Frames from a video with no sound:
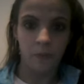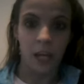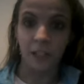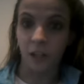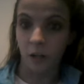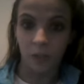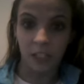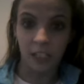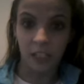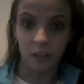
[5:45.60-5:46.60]
I started with the
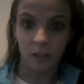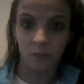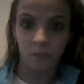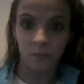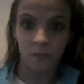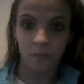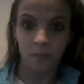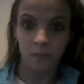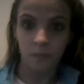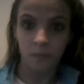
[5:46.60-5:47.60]
needle.
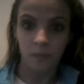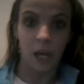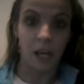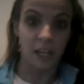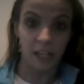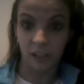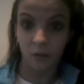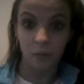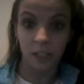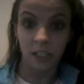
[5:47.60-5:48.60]
I ended
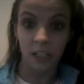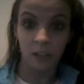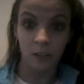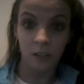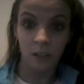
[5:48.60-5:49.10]
with the needle.